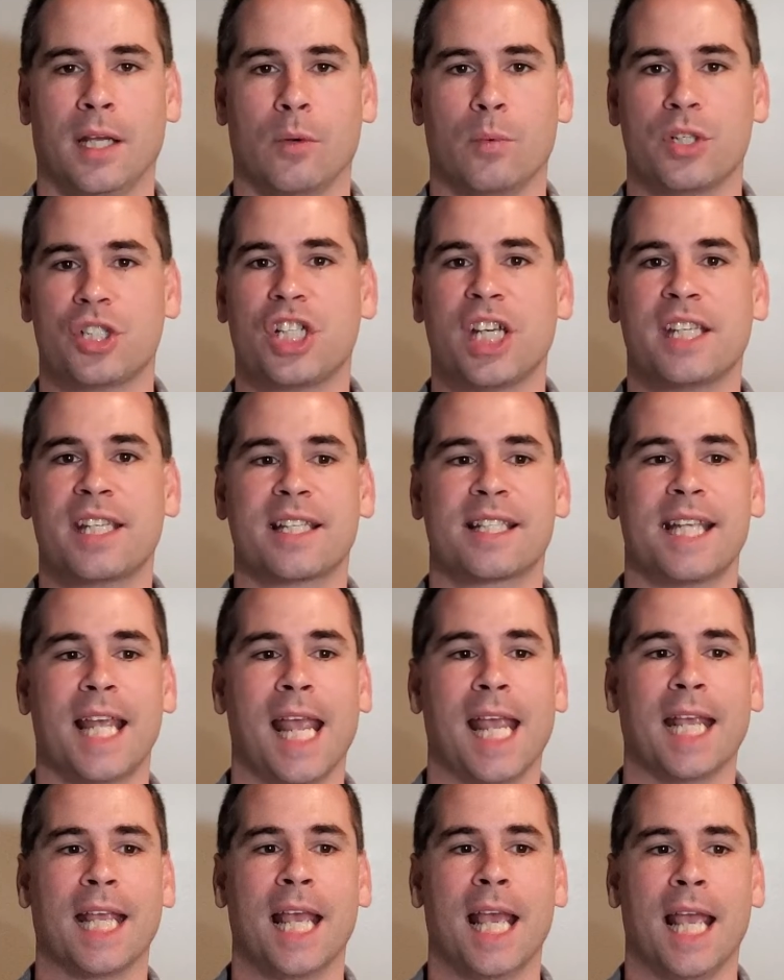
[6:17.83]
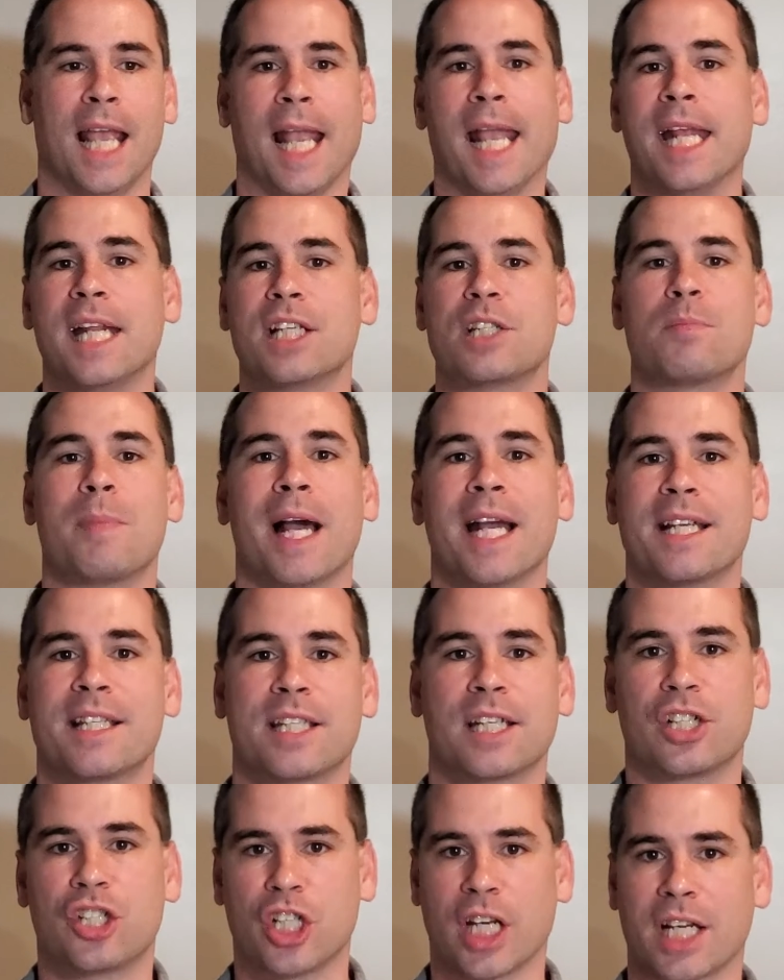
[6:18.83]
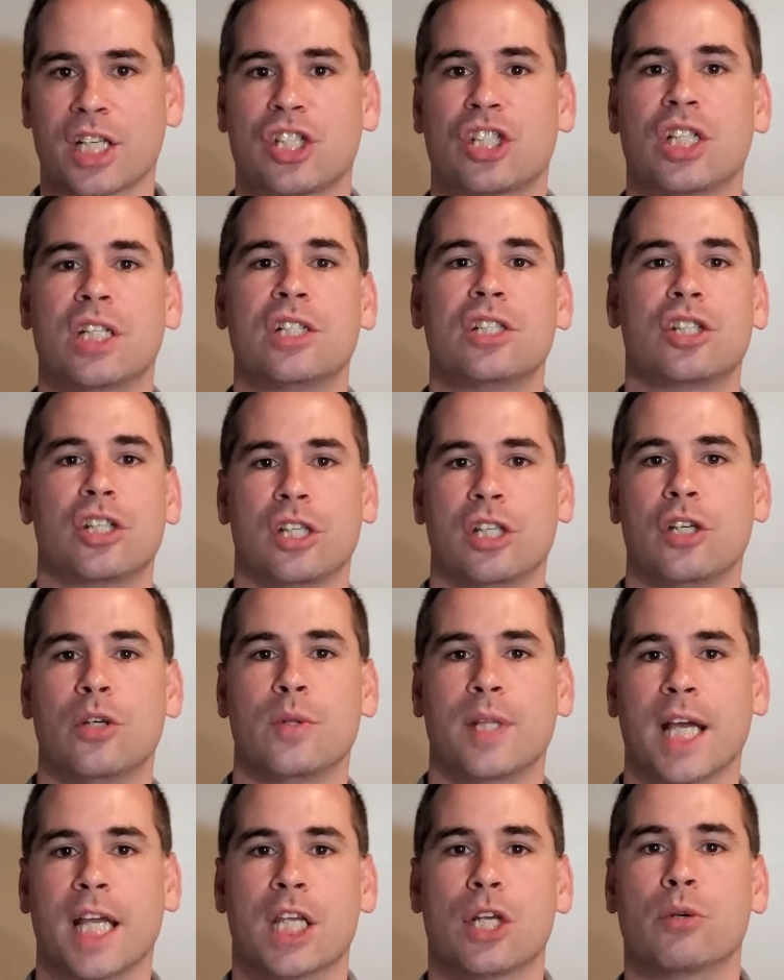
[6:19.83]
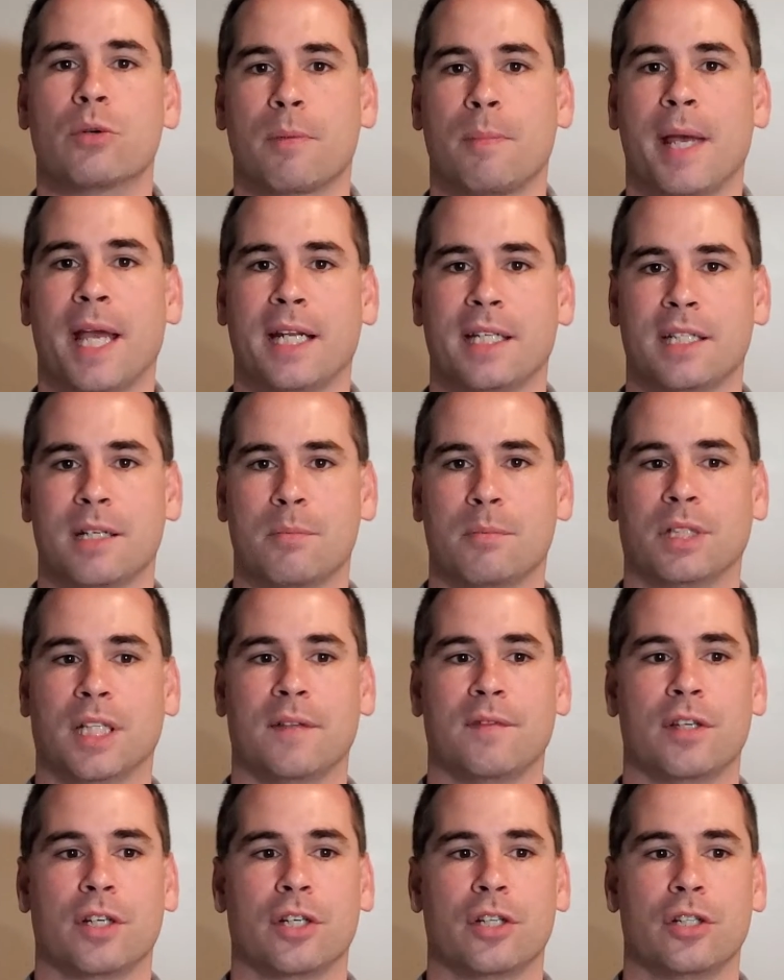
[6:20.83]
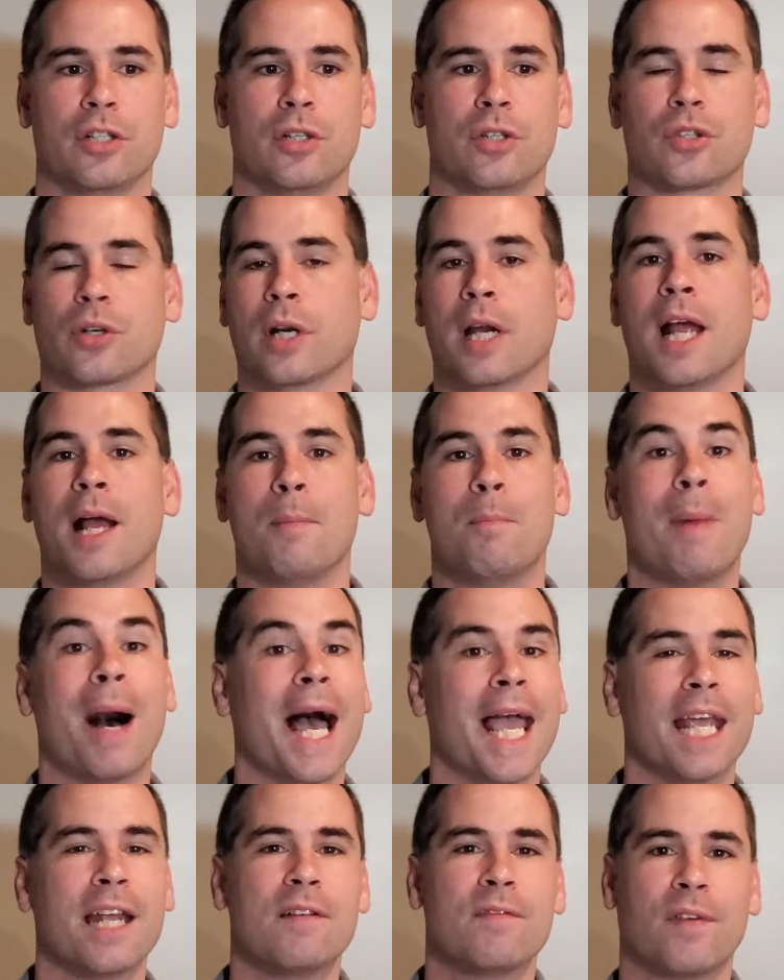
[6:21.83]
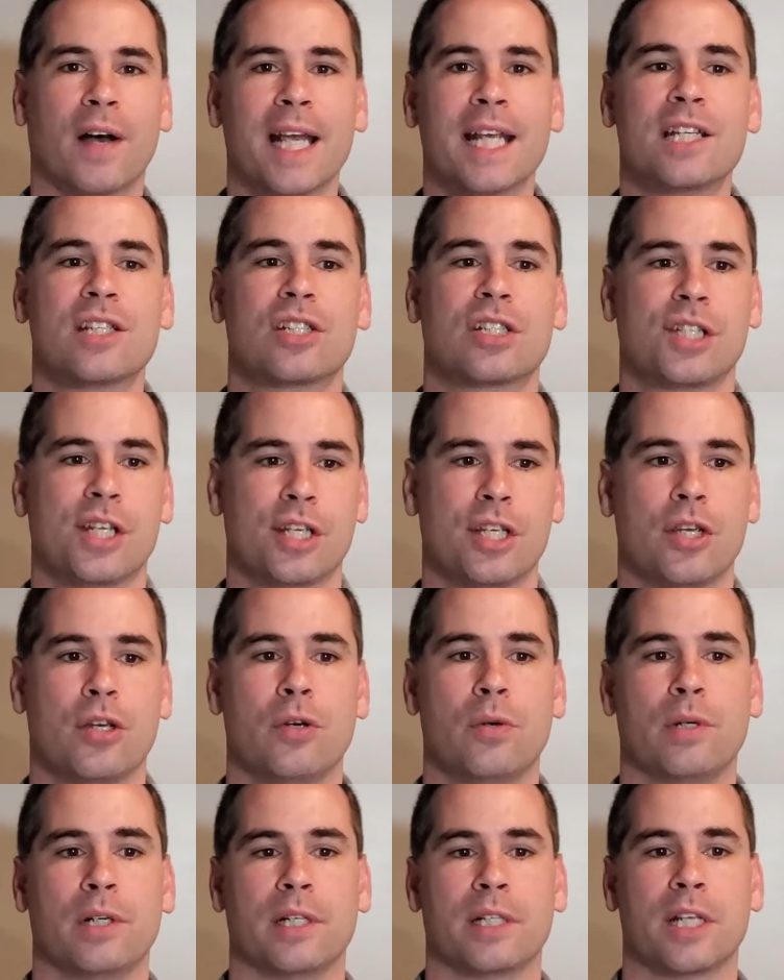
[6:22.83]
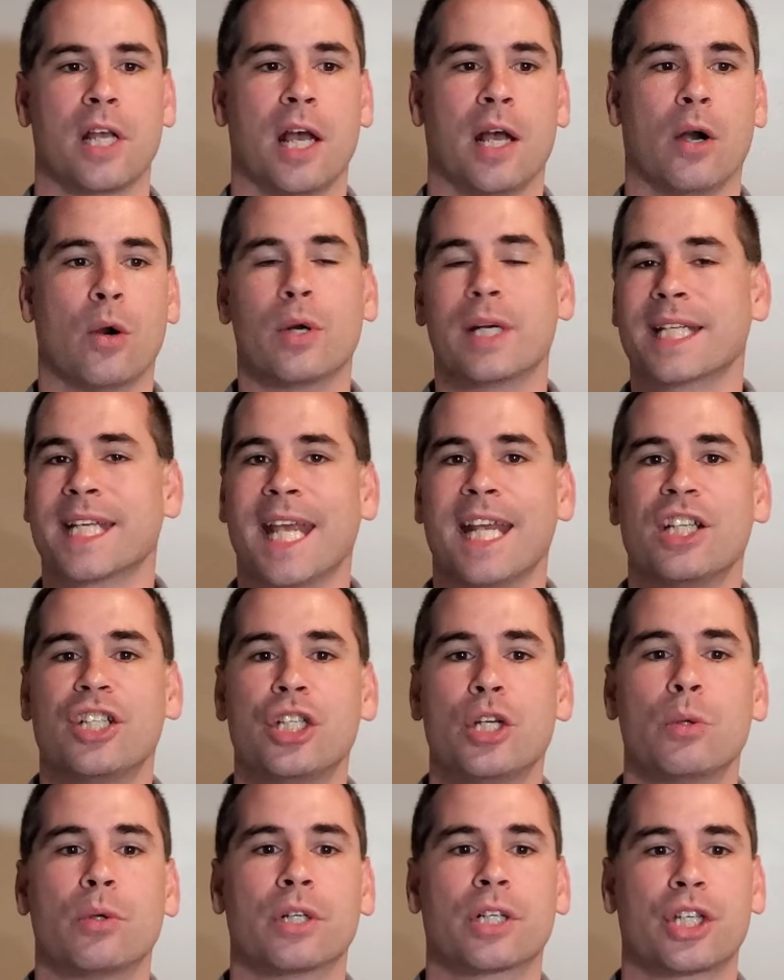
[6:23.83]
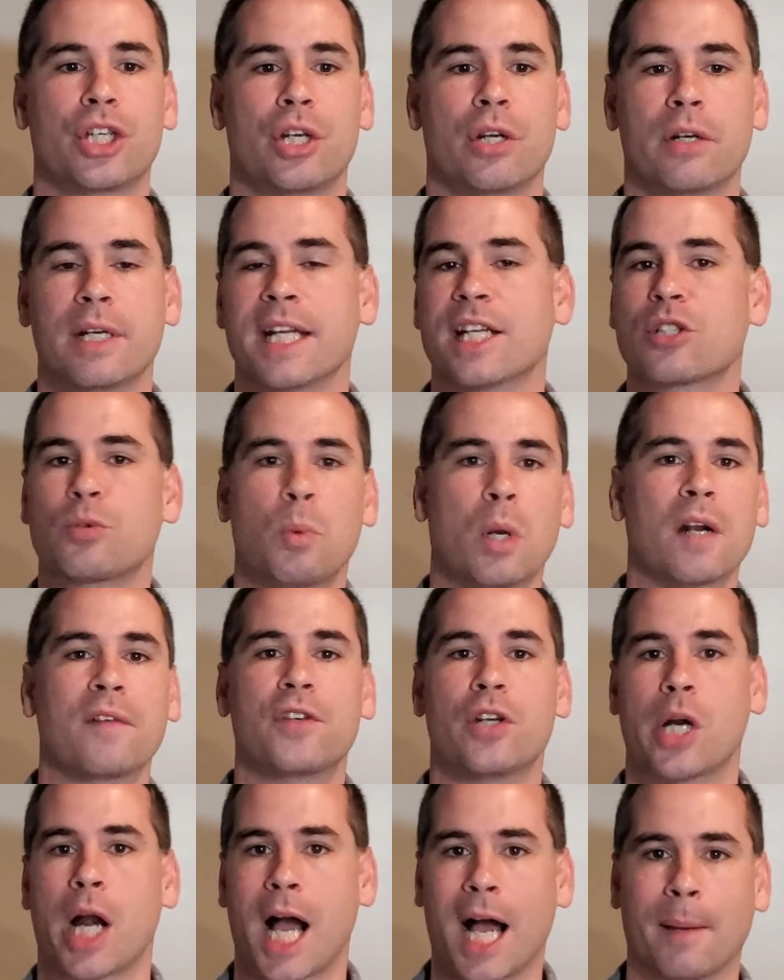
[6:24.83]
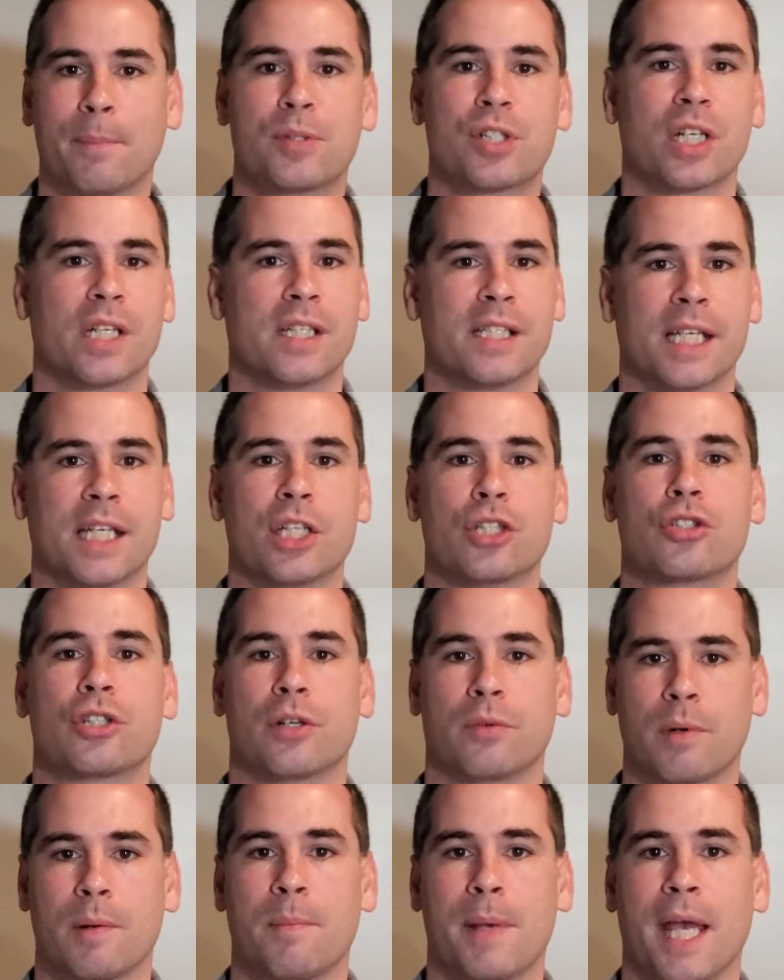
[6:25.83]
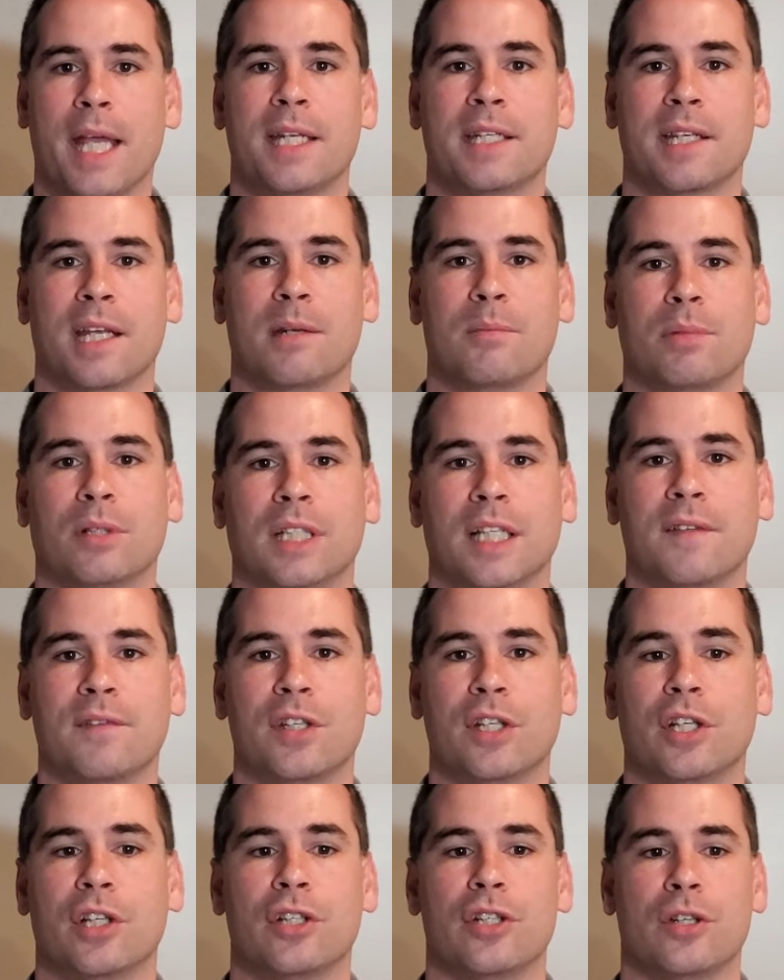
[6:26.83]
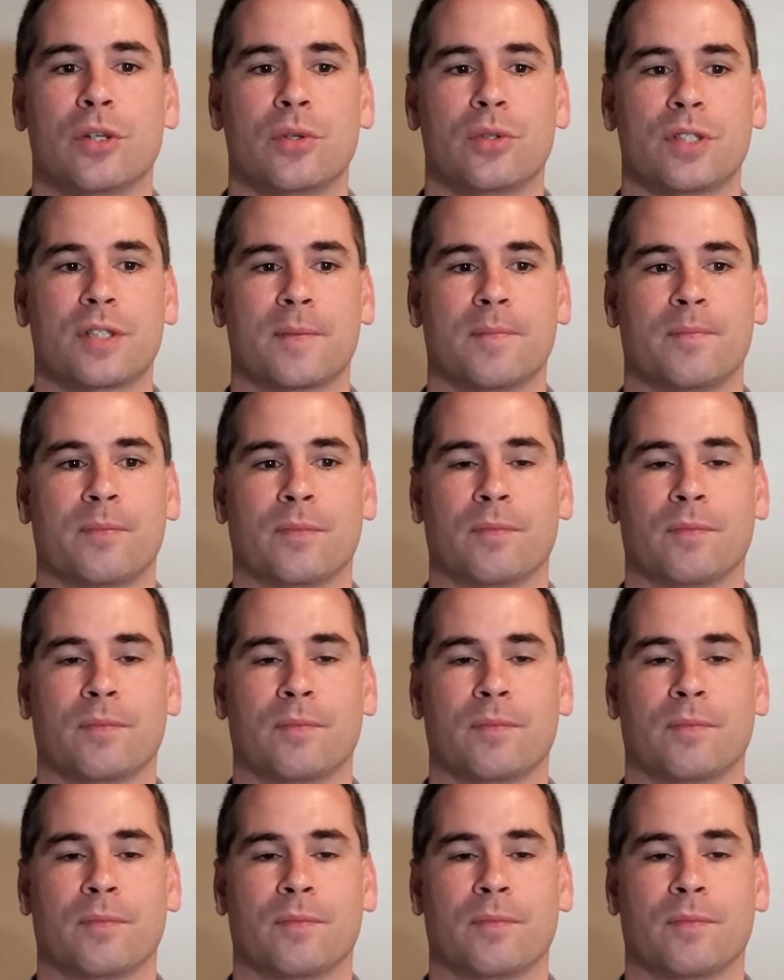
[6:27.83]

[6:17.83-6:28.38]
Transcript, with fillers: Was Jesus saying, it is my suggestion to you that you repent and believe the good news, or my advice to you, or, or in case you are curious, one of your options is to repent and believe the good news?